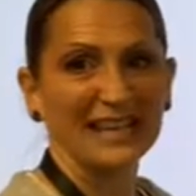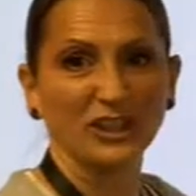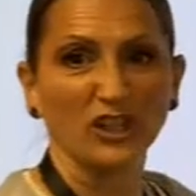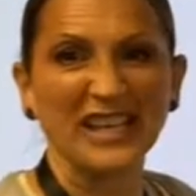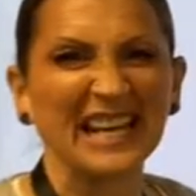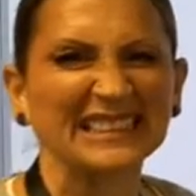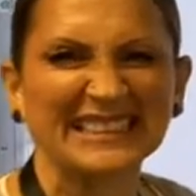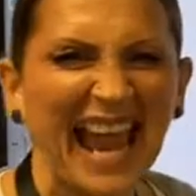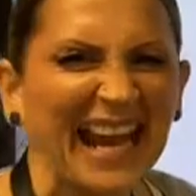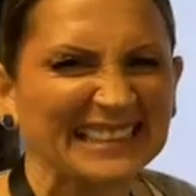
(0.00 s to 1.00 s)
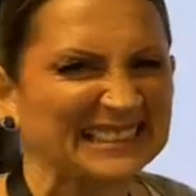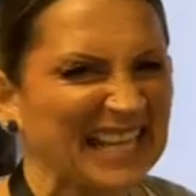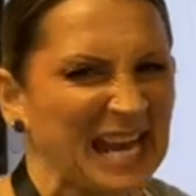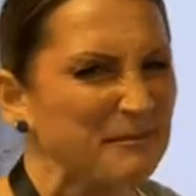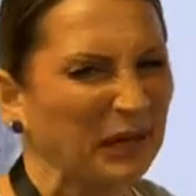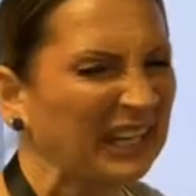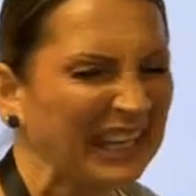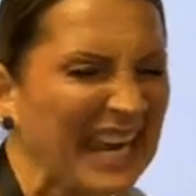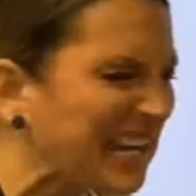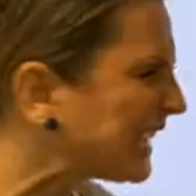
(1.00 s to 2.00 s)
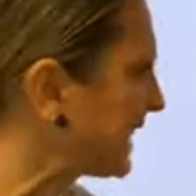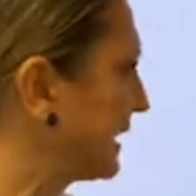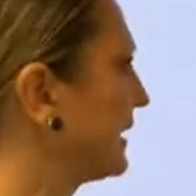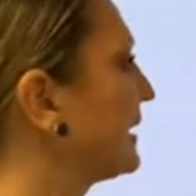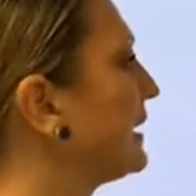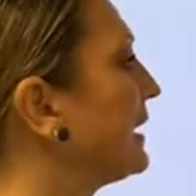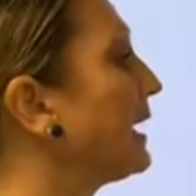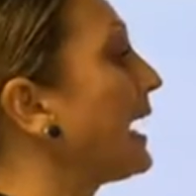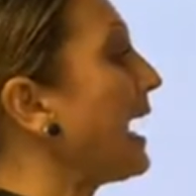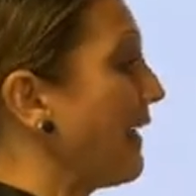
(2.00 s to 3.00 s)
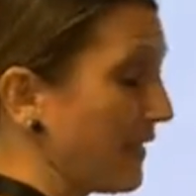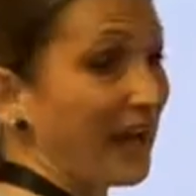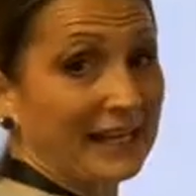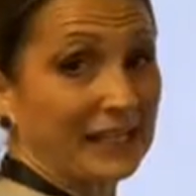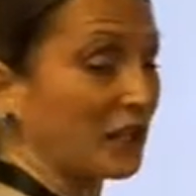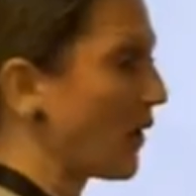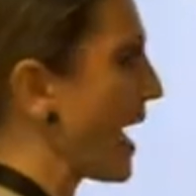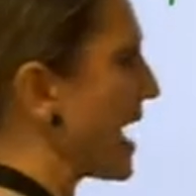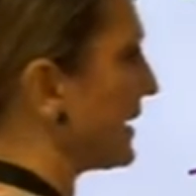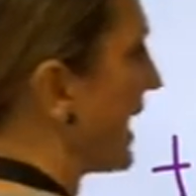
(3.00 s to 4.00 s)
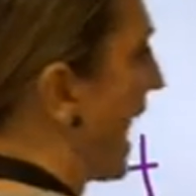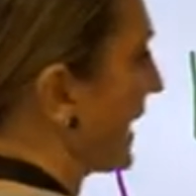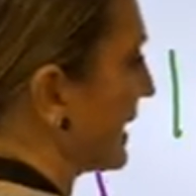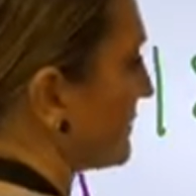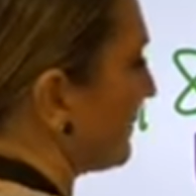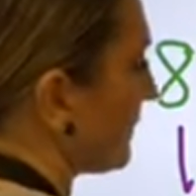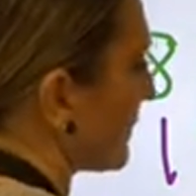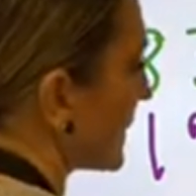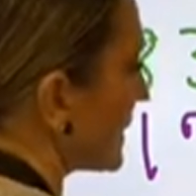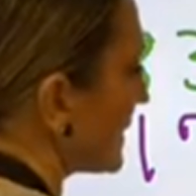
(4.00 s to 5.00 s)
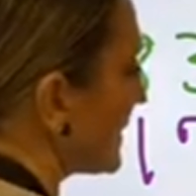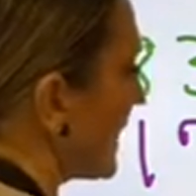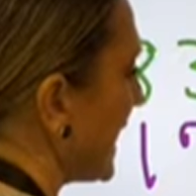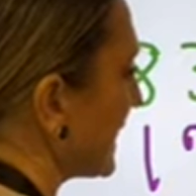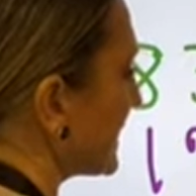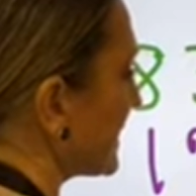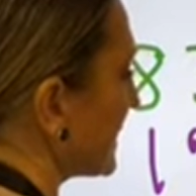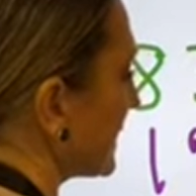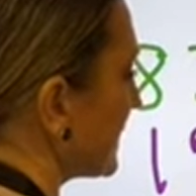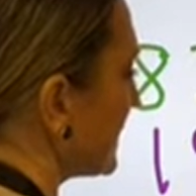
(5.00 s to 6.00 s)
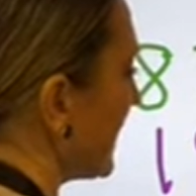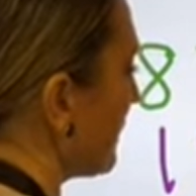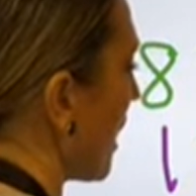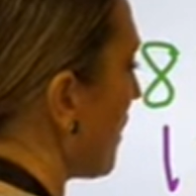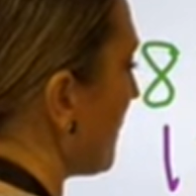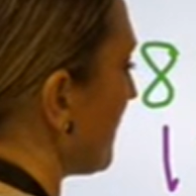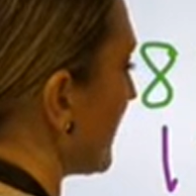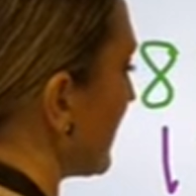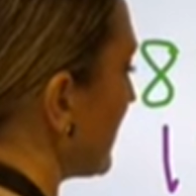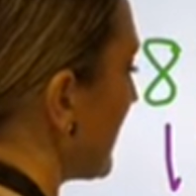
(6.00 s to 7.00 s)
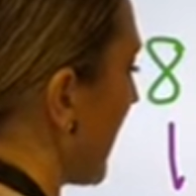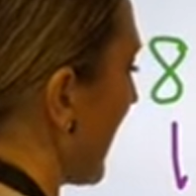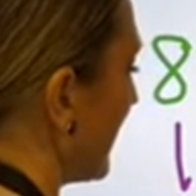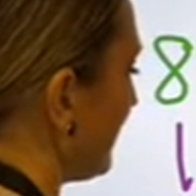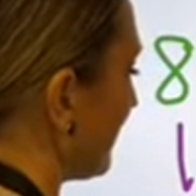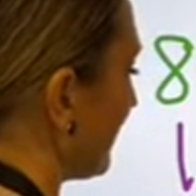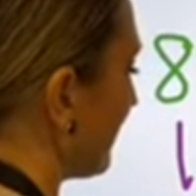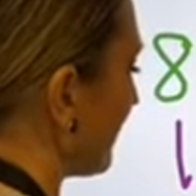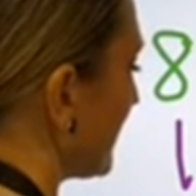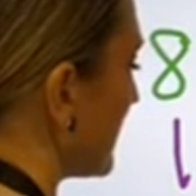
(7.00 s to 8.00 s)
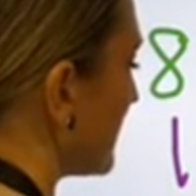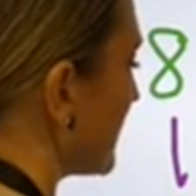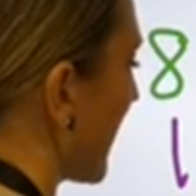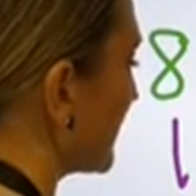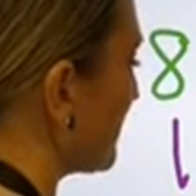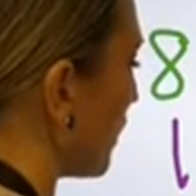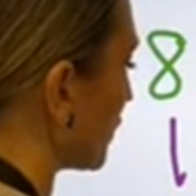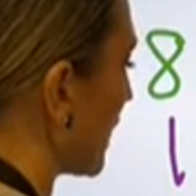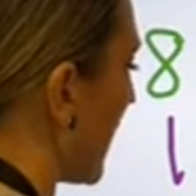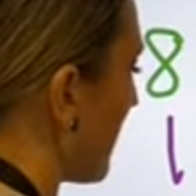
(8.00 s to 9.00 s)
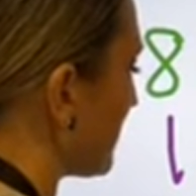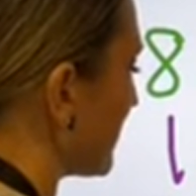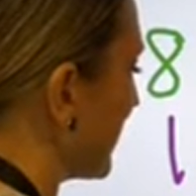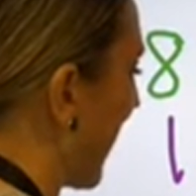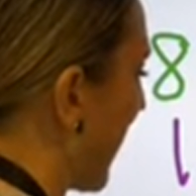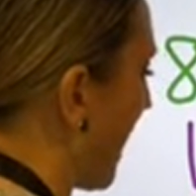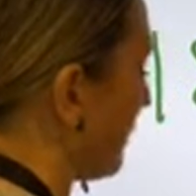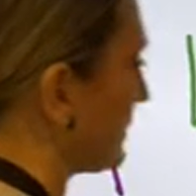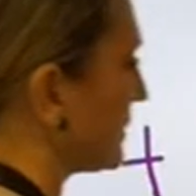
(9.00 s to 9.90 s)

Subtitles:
they're the exact same length. And then I can go ahead and add it. 6, 0, 9. Decimal comes down.